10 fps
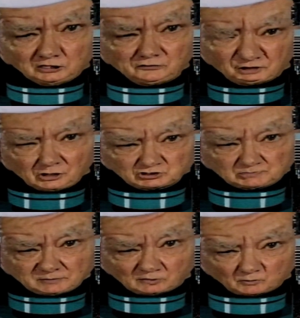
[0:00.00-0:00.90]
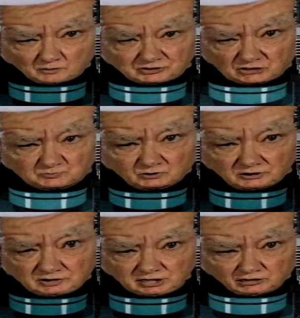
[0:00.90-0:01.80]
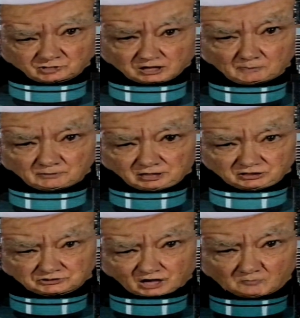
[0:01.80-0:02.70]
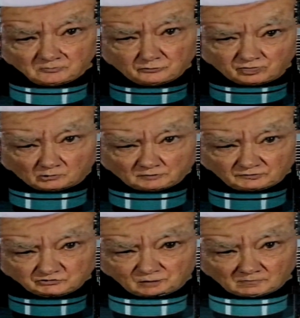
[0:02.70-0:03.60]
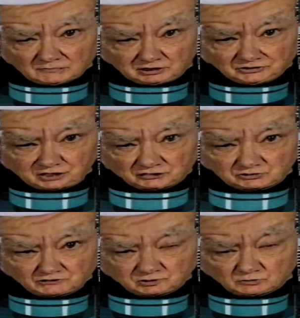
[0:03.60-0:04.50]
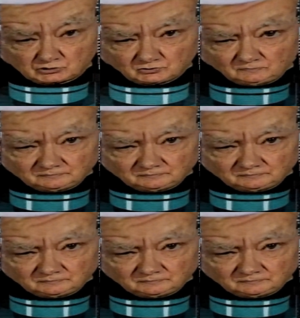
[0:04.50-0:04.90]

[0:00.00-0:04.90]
the first people with desperate needs please come forward for some intensive tuition?